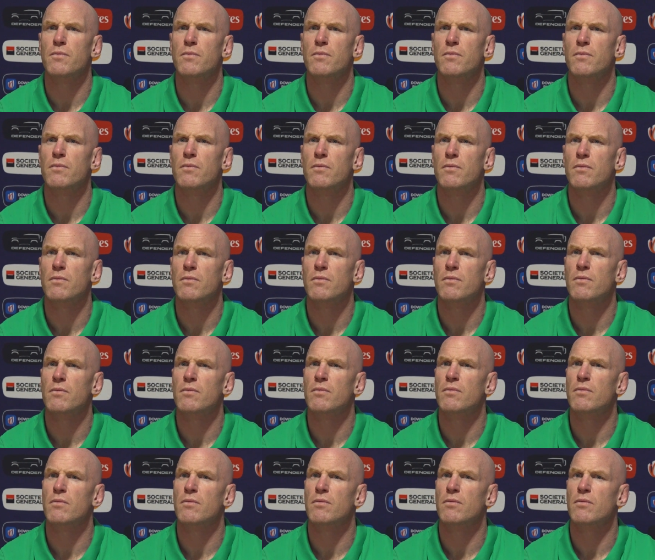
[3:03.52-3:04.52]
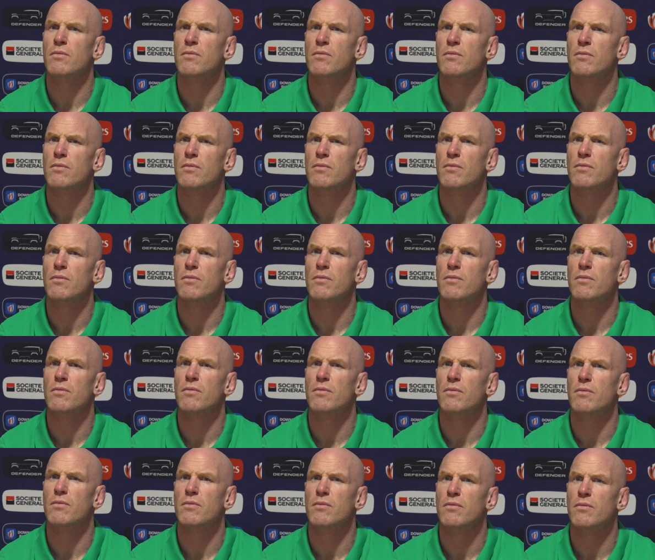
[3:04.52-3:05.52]

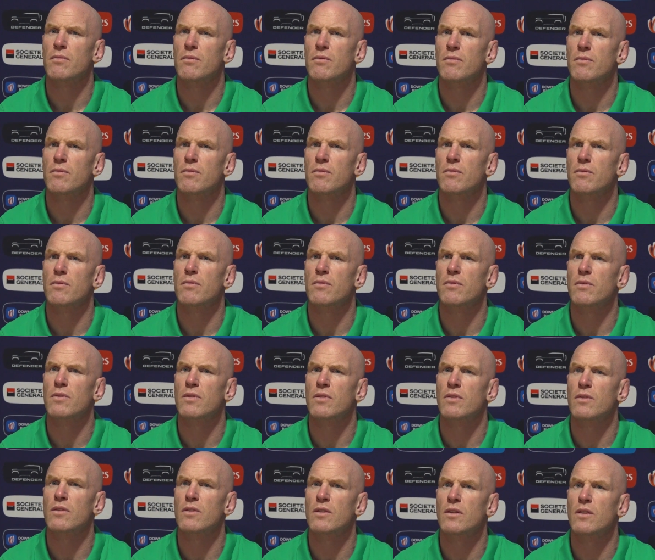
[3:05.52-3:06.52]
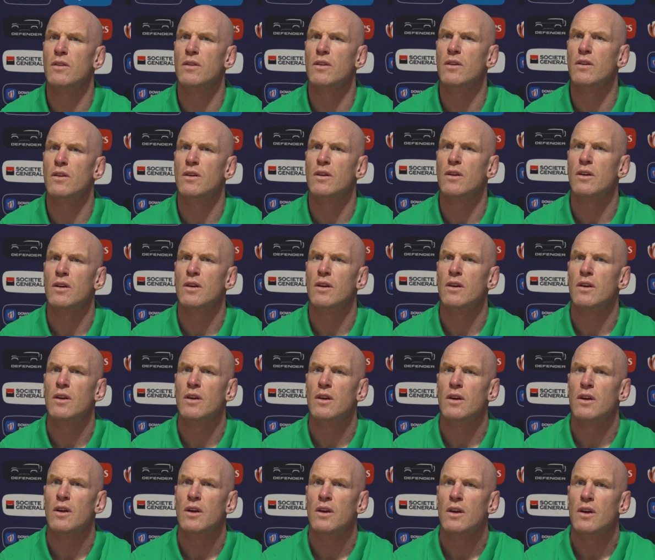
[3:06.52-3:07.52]

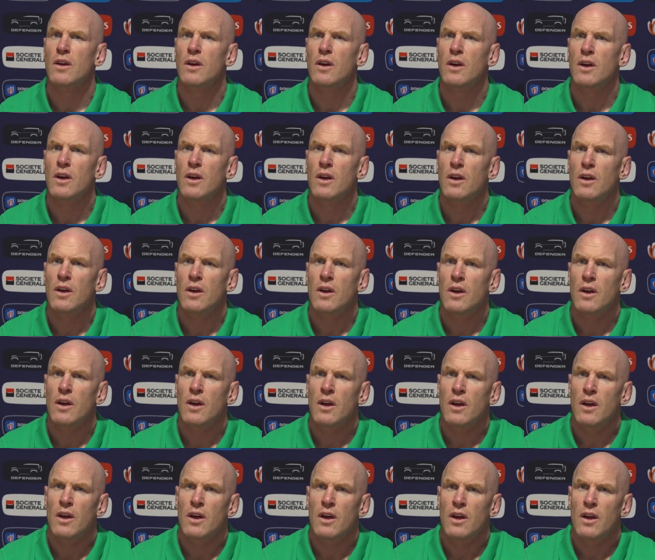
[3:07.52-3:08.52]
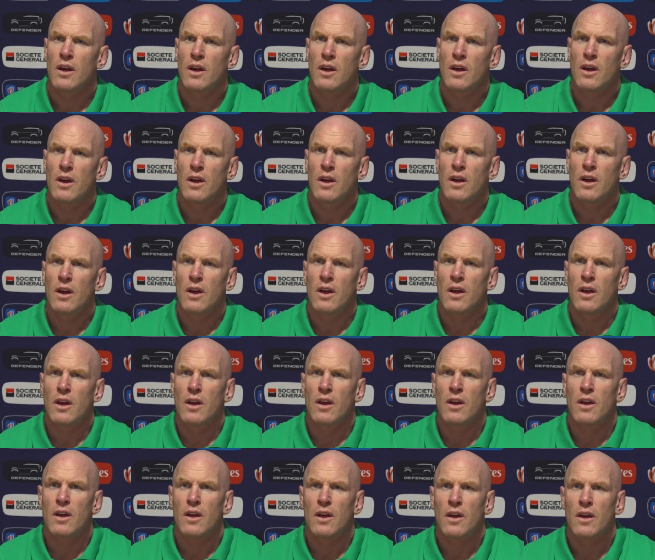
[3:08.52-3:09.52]

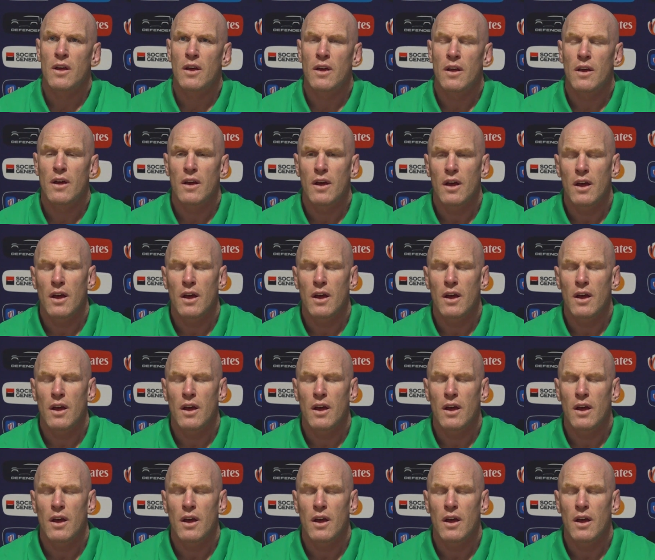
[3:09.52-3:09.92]
Nothing is said.